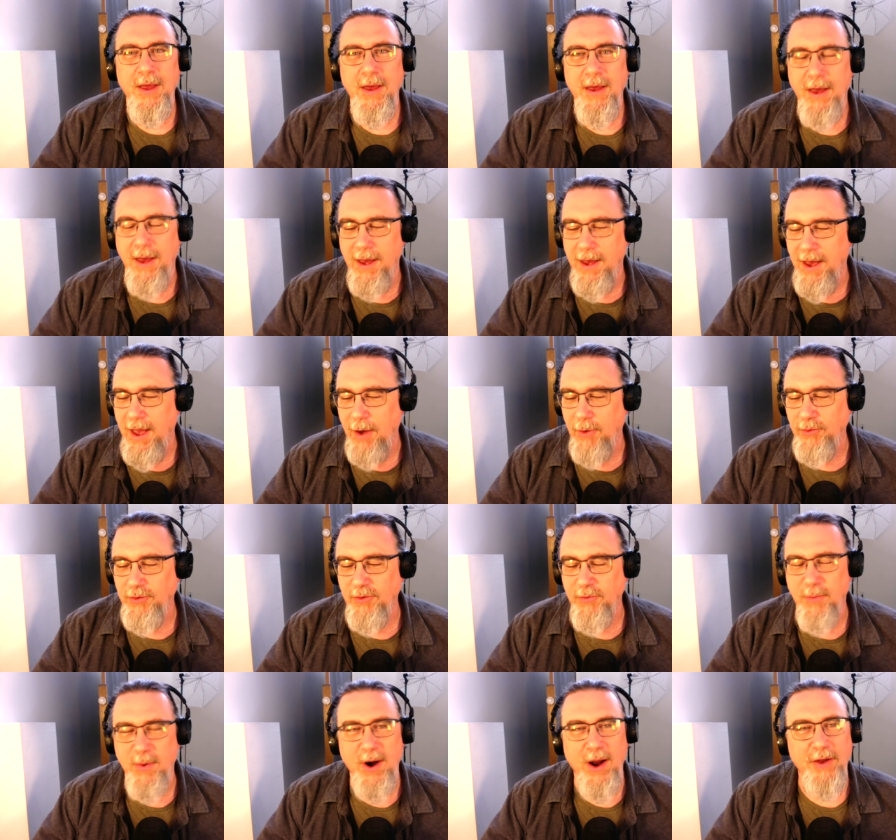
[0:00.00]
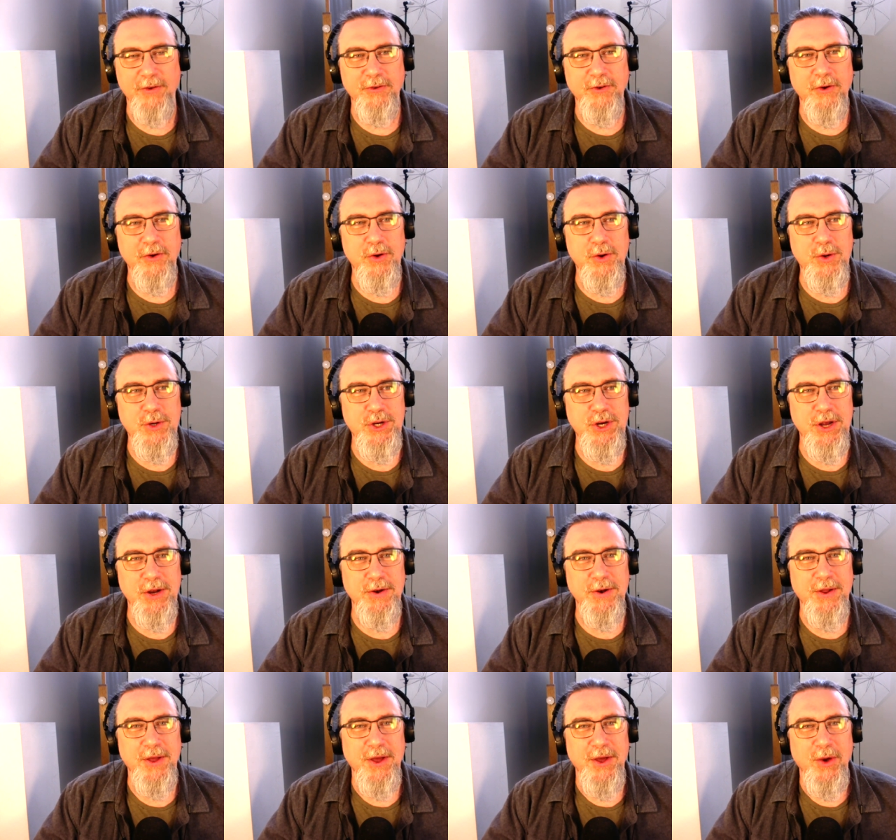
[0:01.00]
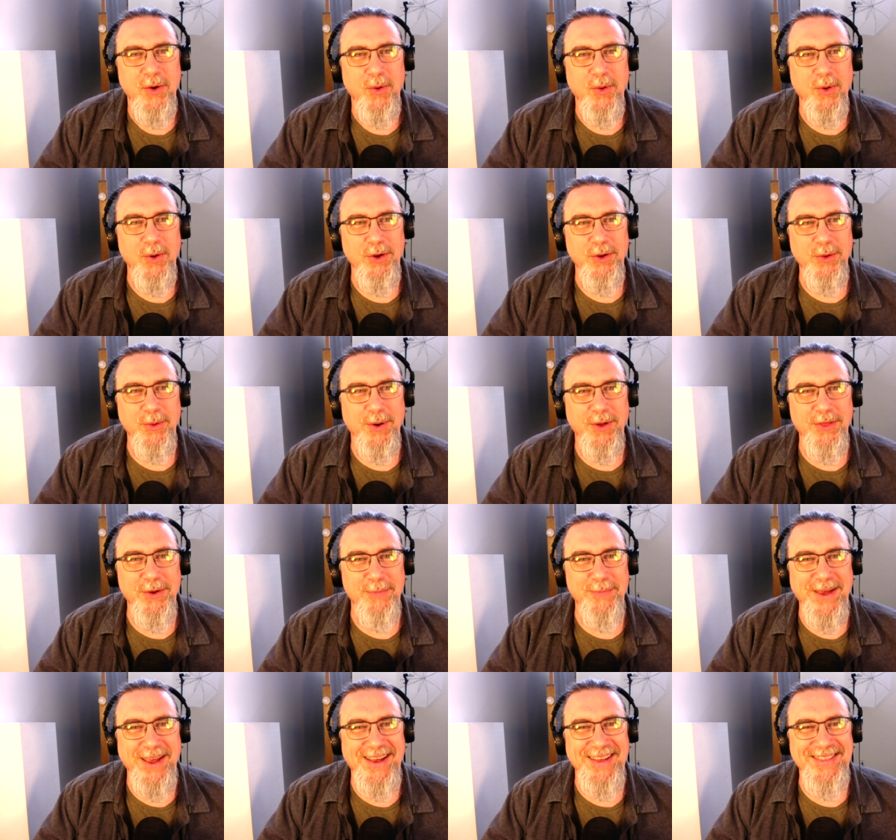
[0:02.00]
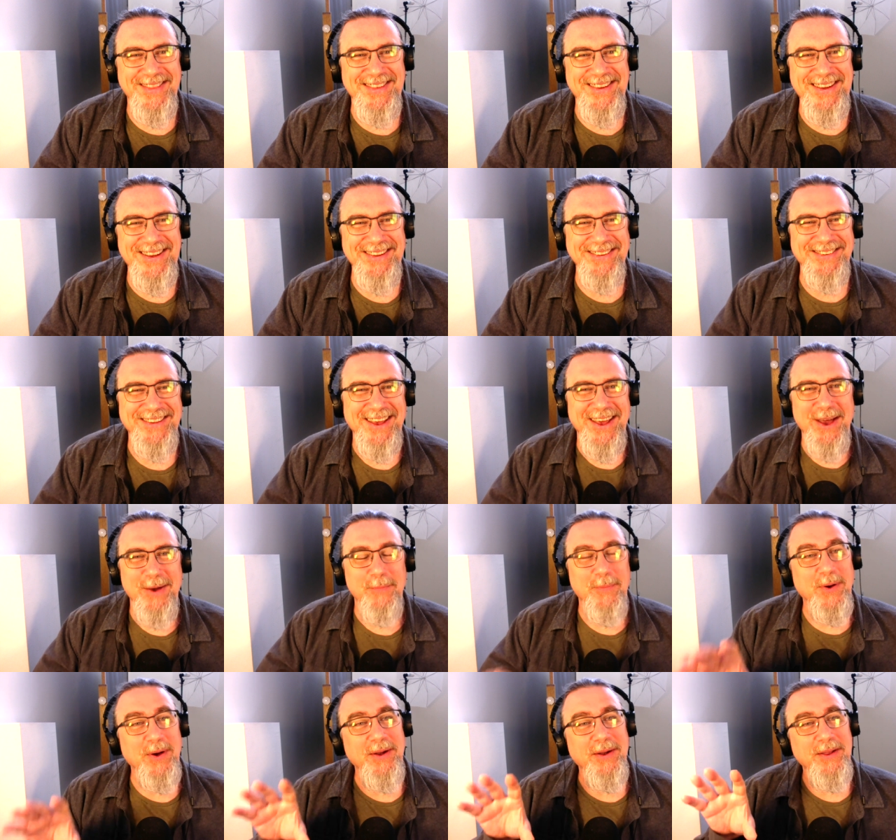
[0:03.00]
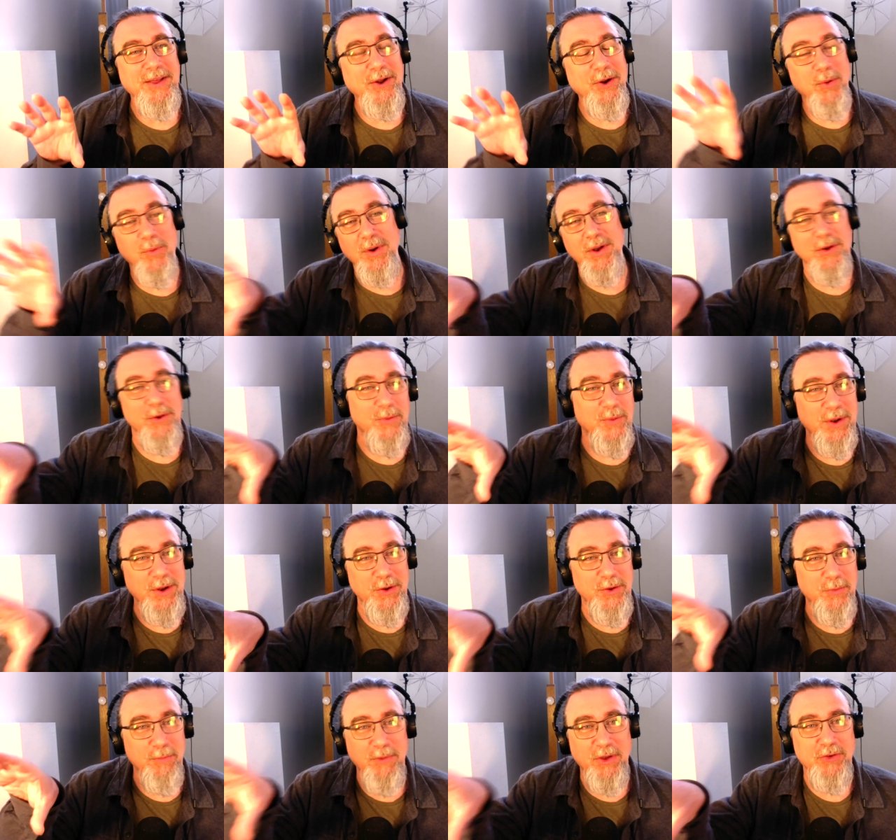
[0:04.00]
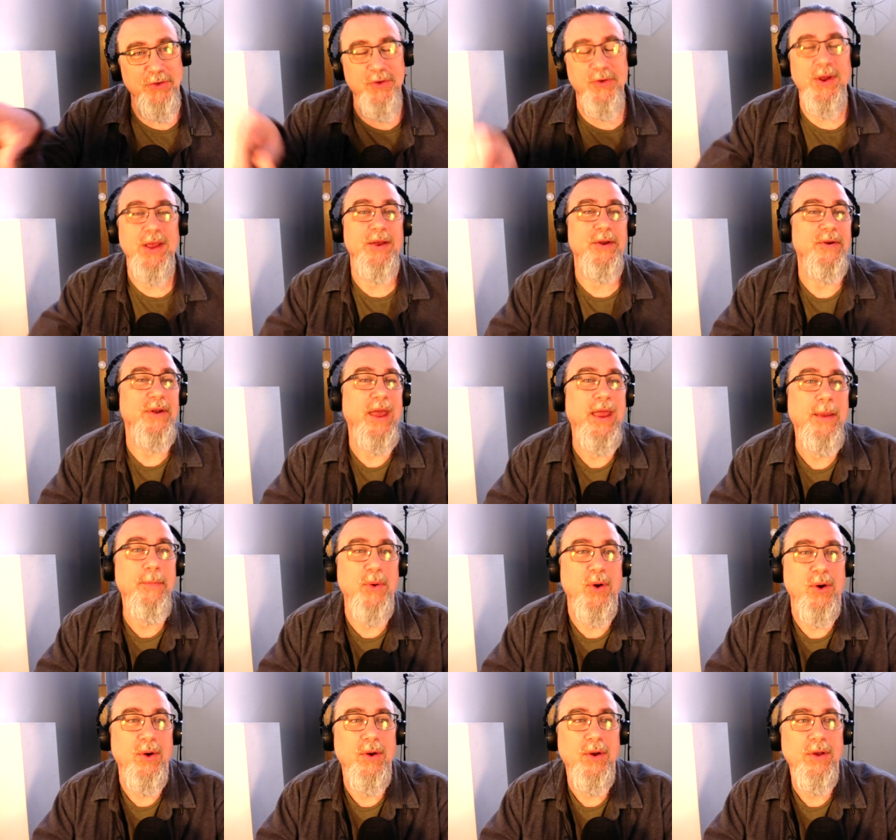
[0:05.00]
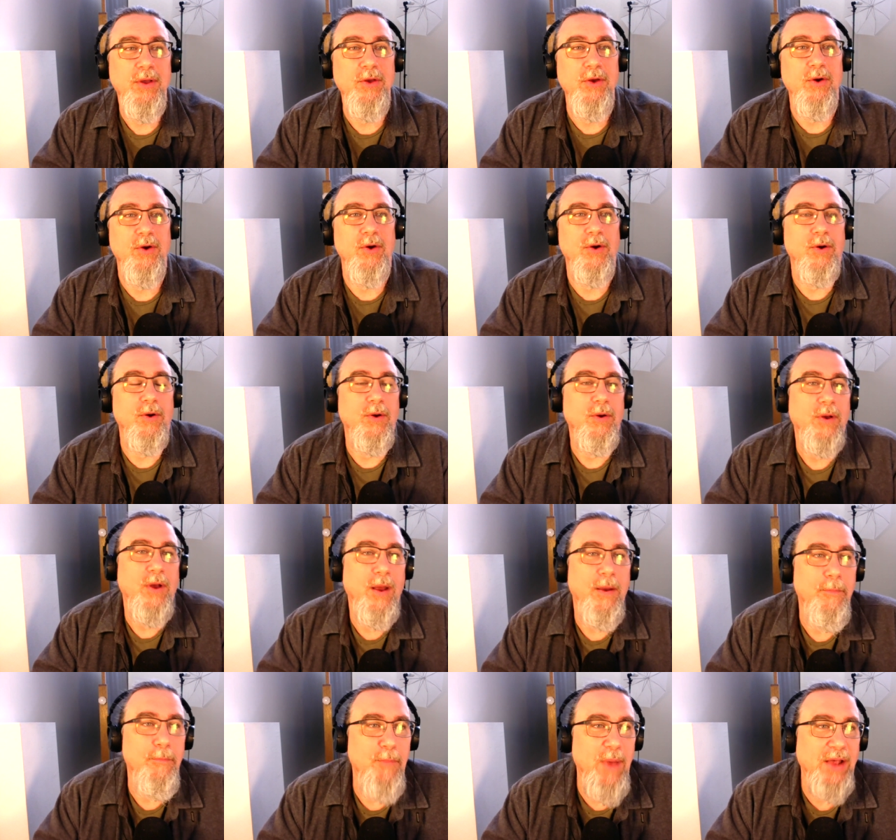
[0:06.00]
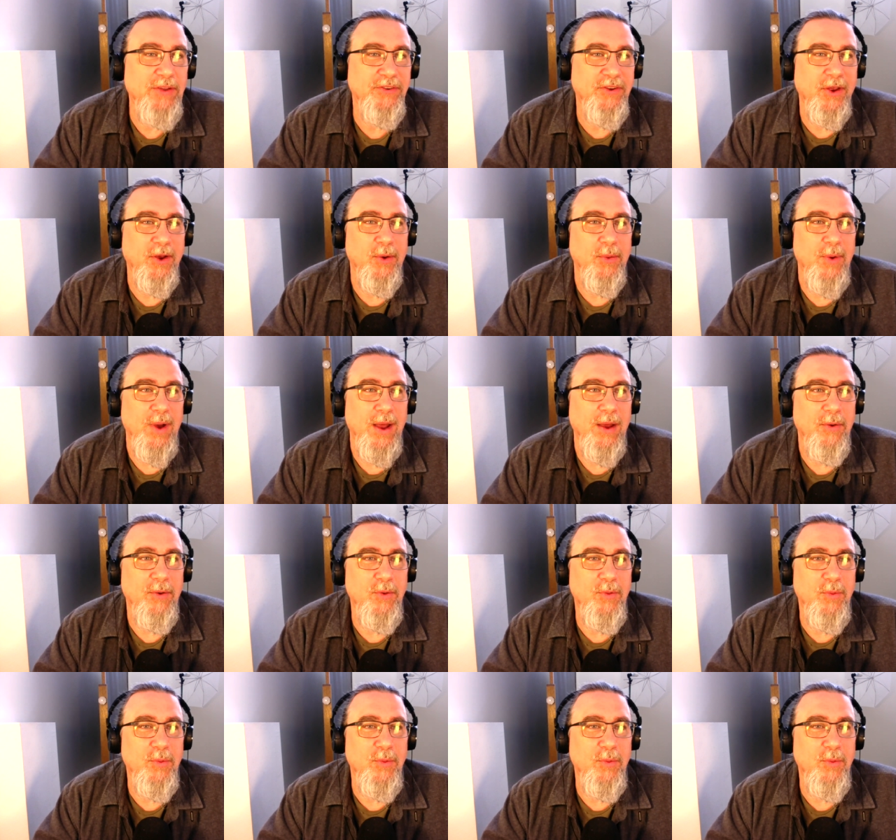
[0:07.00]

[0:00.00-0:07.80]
house of prostitution or do other bad things. But, when you mistreat your neighbor, you're messing around